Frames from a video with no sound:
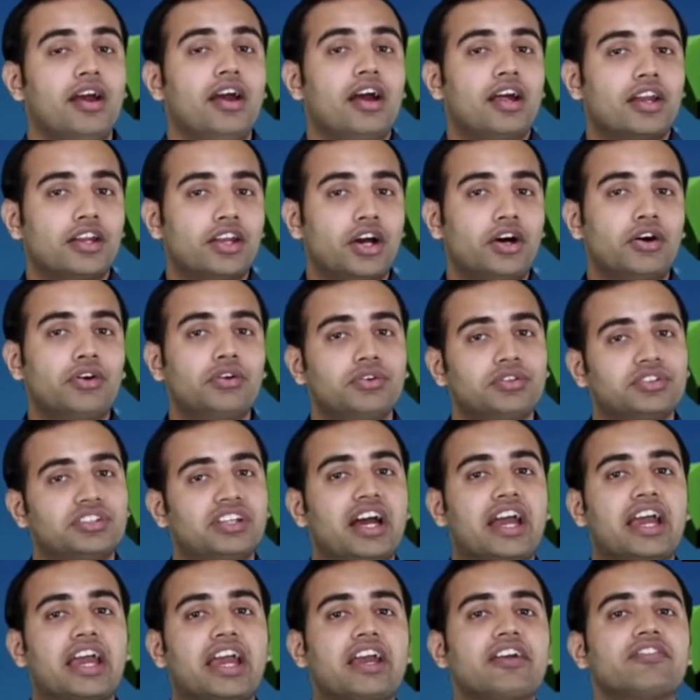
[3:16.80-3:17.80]
Now, the
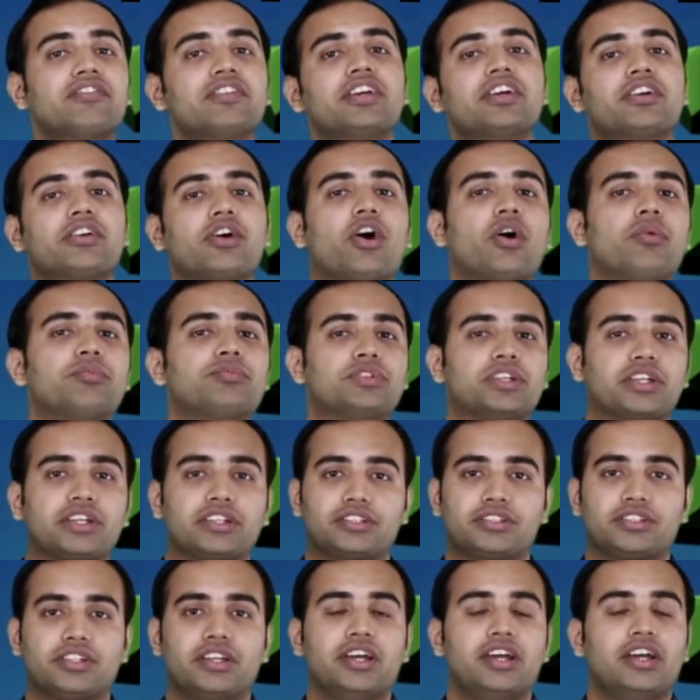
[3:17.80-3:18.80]
heavier
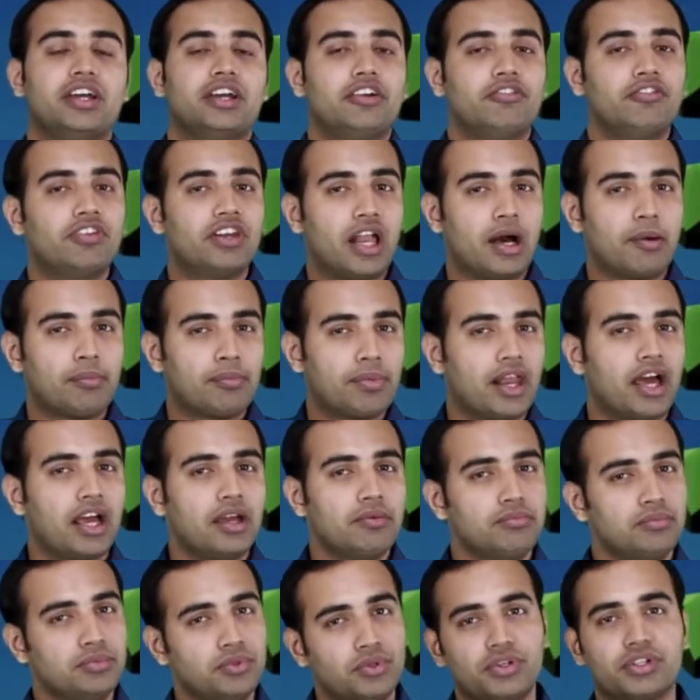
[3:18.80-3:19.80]
objects will apply
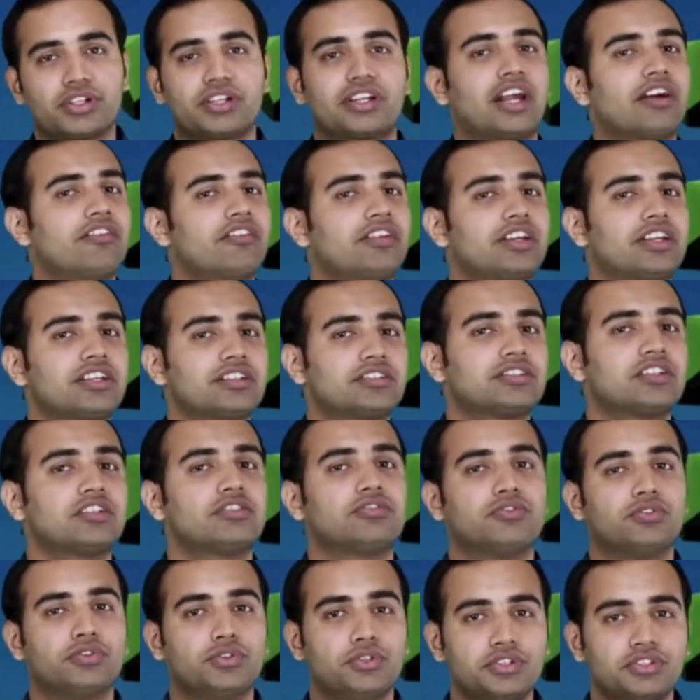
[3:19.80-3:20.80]
more gravitational
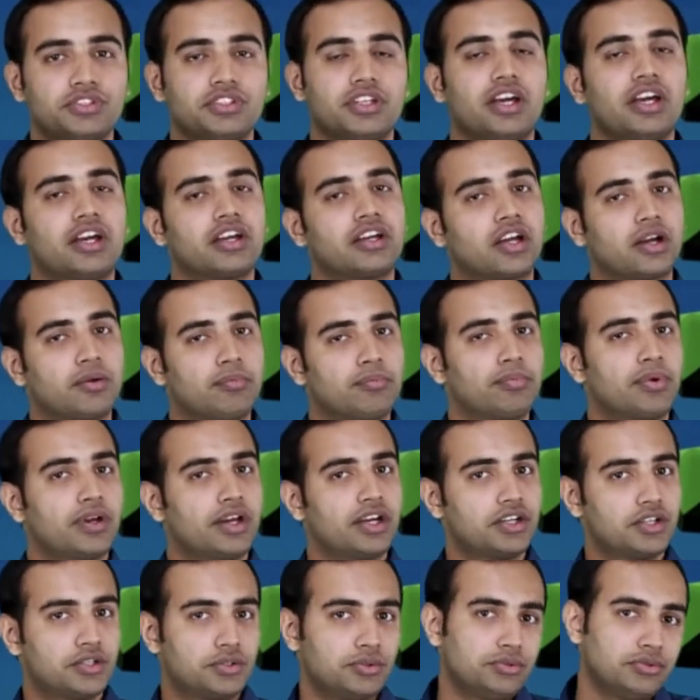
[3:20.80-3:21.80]
force
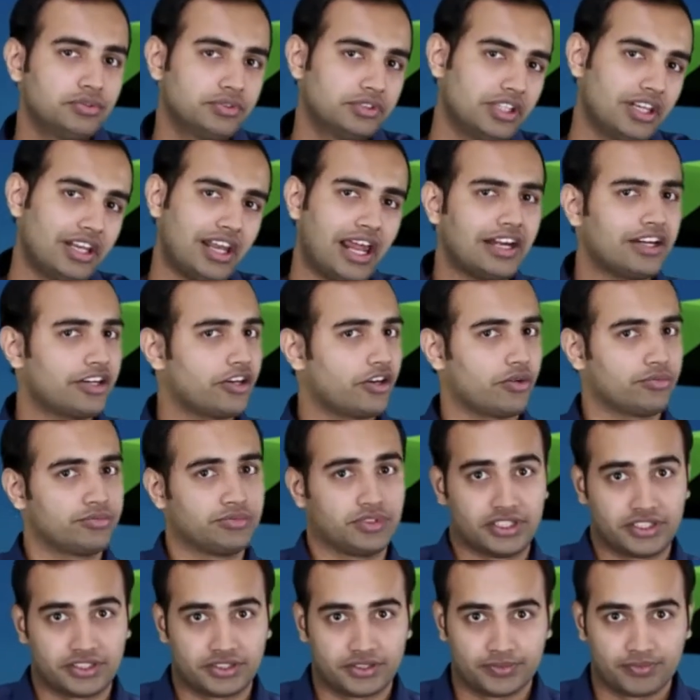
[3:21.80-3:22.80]
compared to the lighter
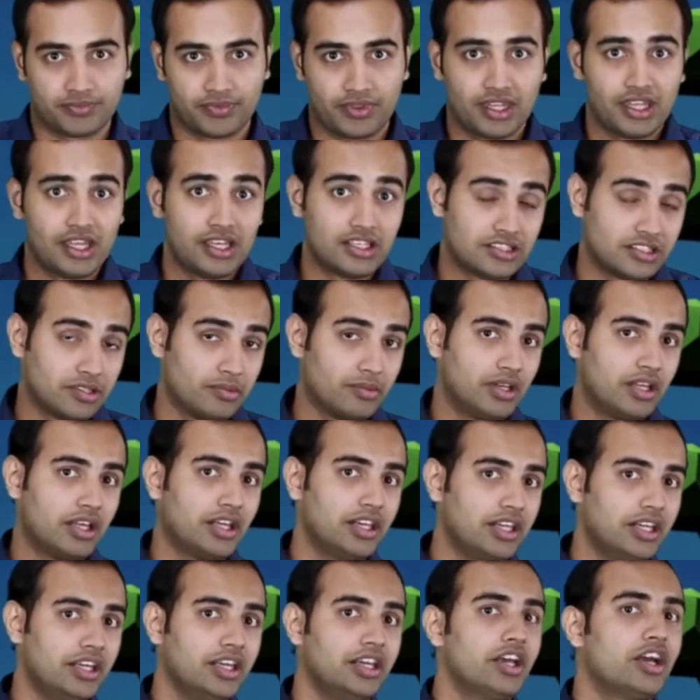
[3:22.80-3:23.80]
objects.
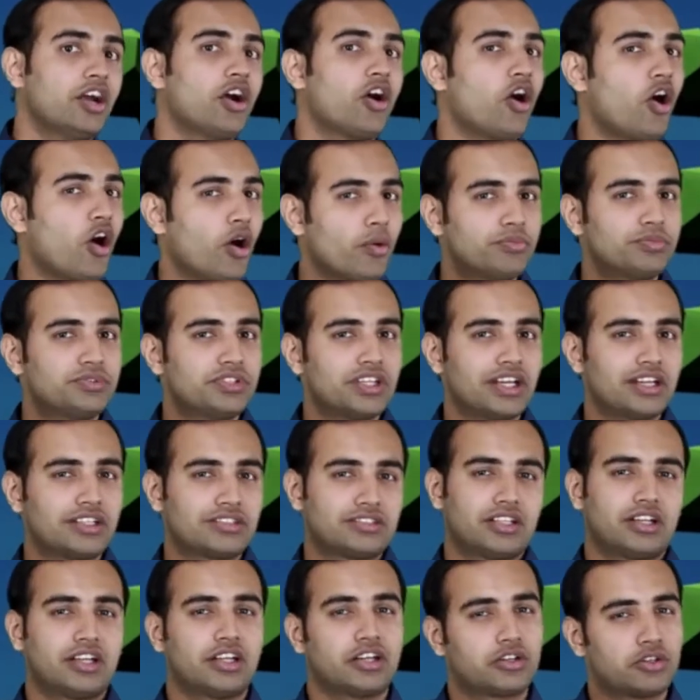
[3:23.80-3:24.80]
Similarly, objects
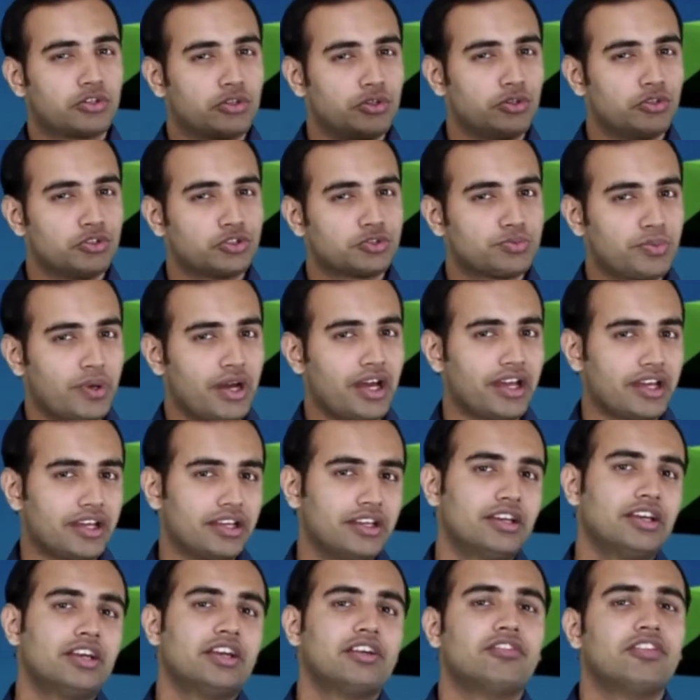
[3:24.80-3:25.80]
that are close by
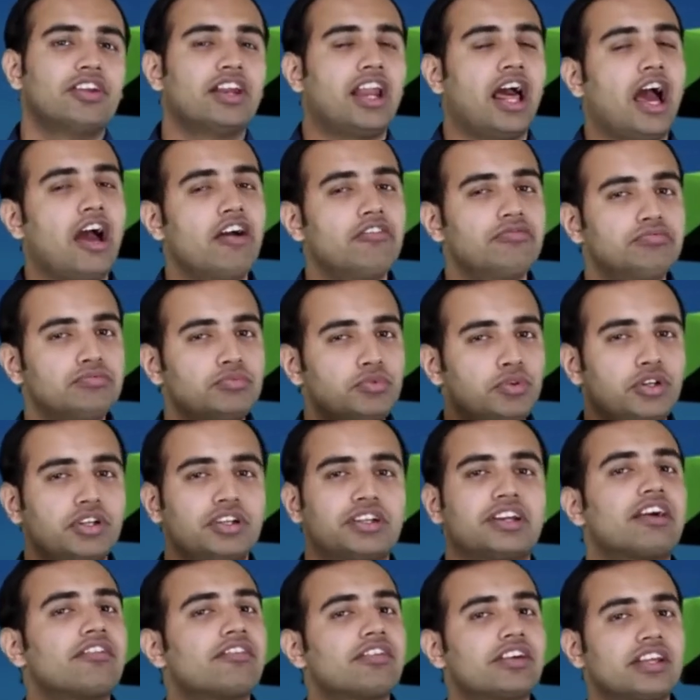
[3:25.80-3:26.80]
will have more
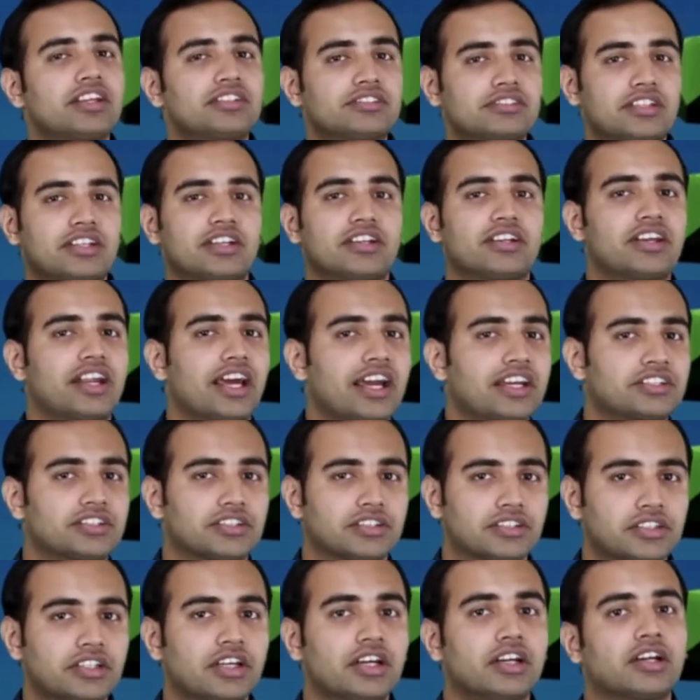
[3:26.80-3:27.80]
gravitational
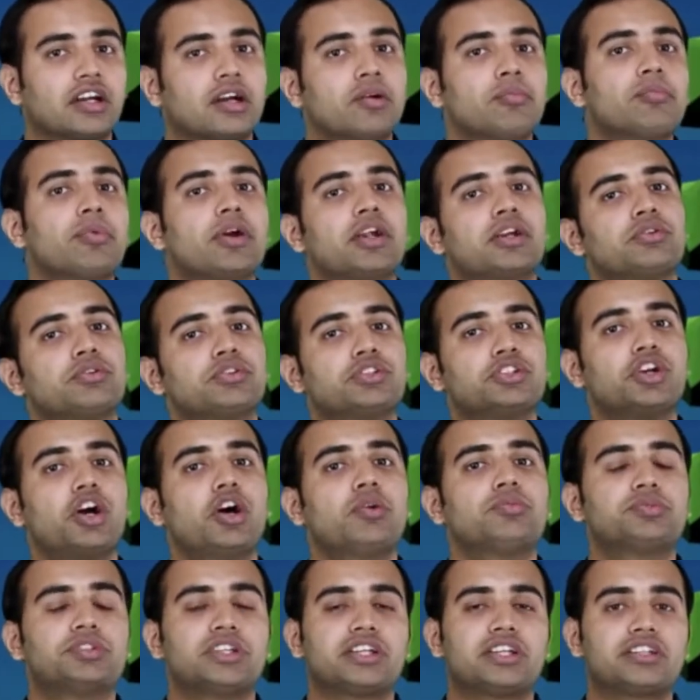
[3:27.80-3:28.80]
attraction compared to the
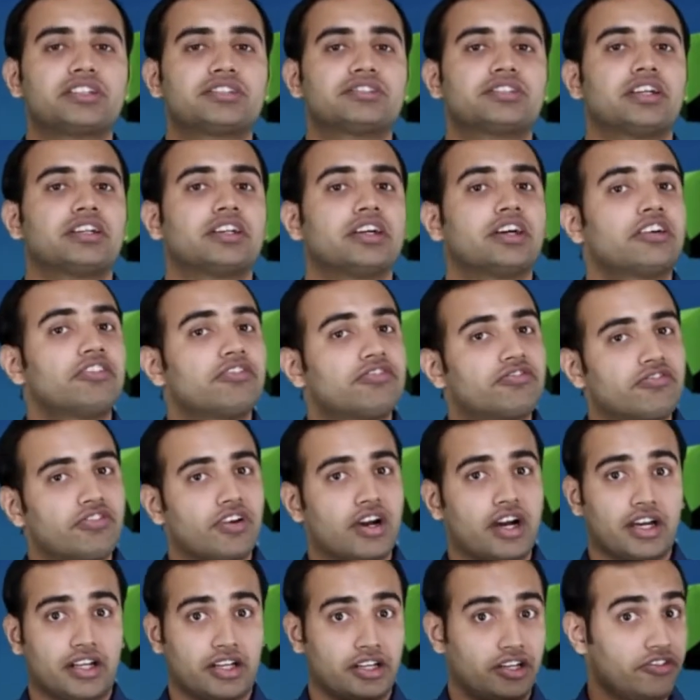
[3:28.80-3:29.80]
objects that are
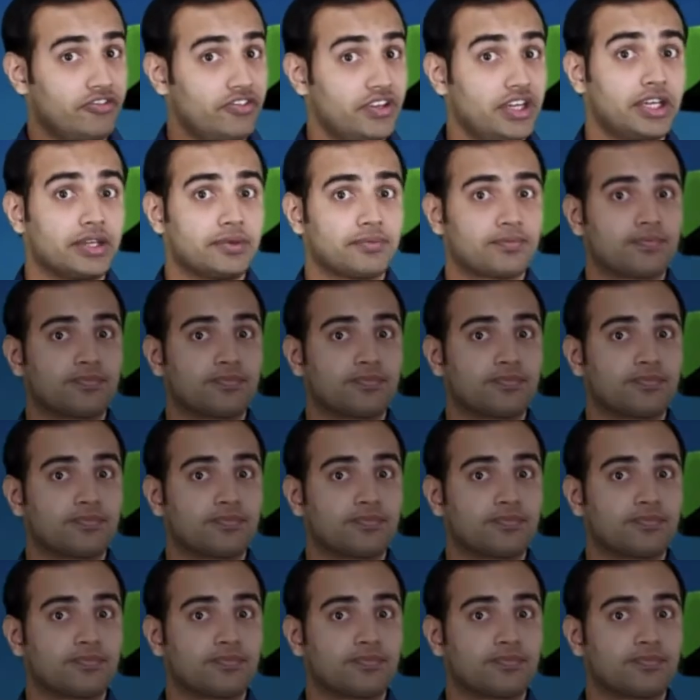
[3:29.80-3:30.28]
far away.